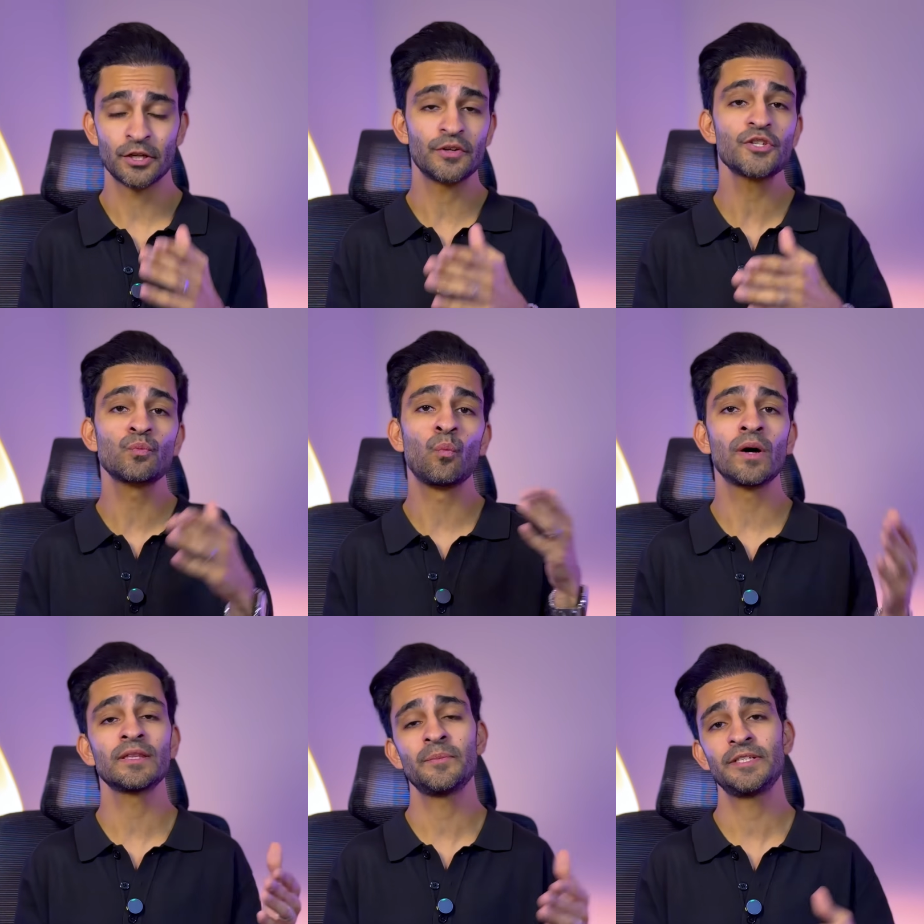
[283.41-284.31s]
There is
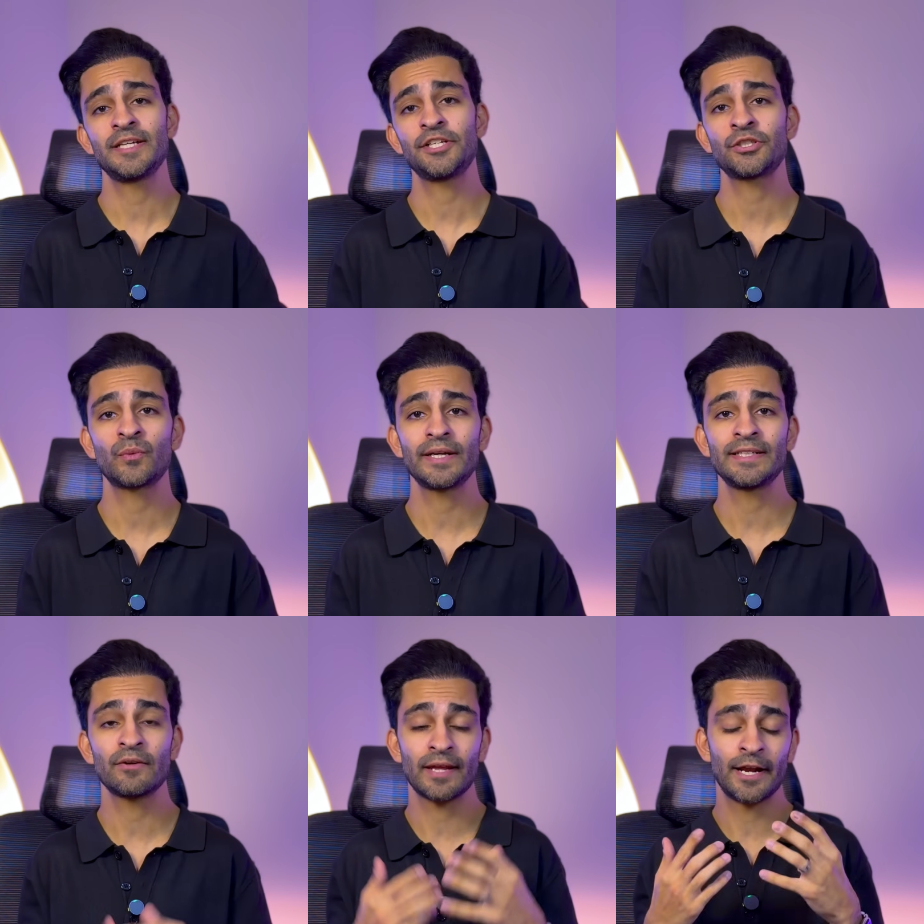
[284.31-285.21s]
one limitation right
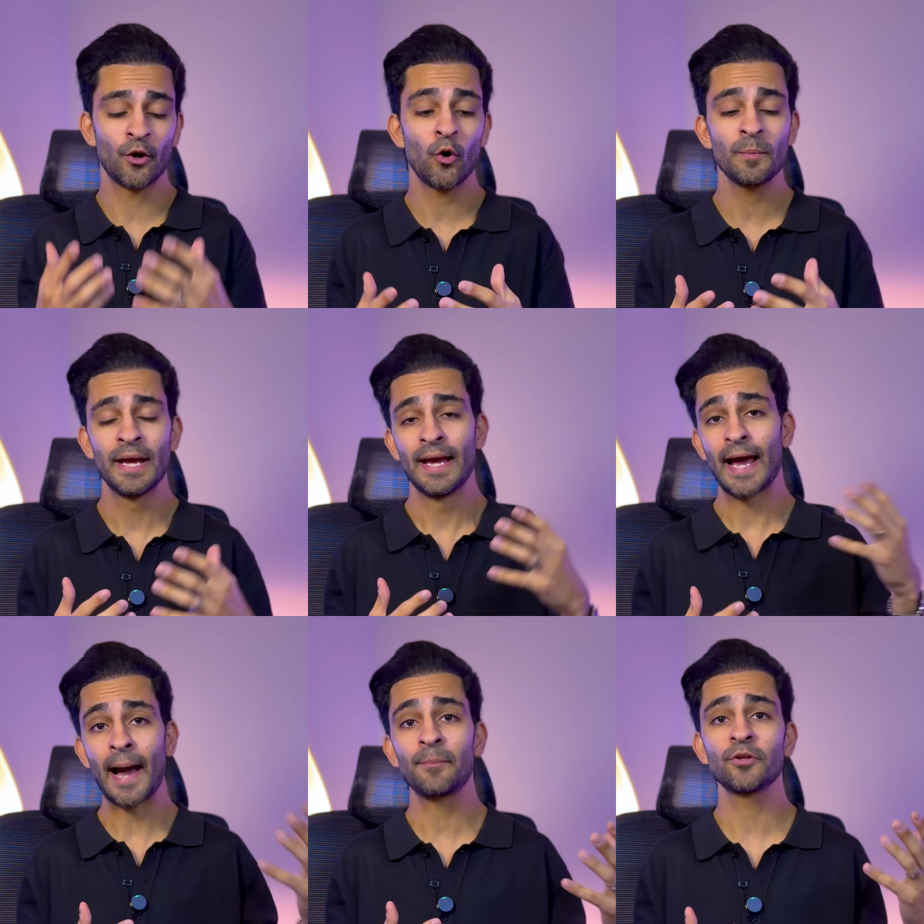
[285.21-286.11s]
now that I hope
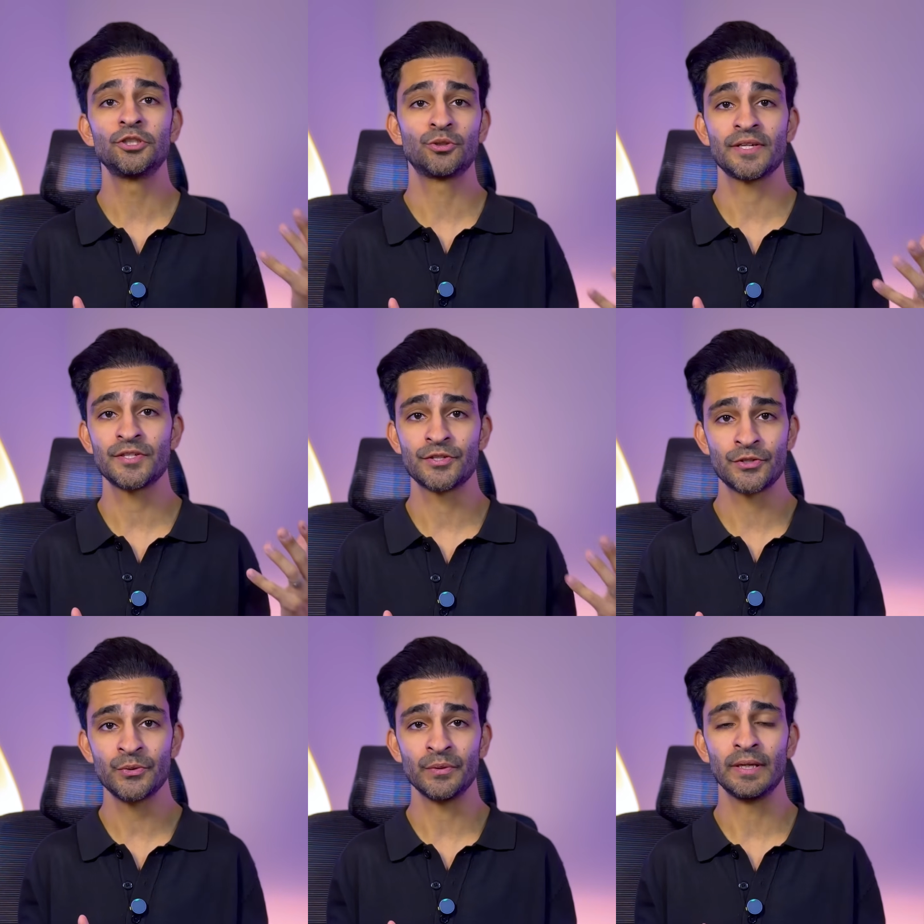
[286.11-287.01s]
Apple addresses soon.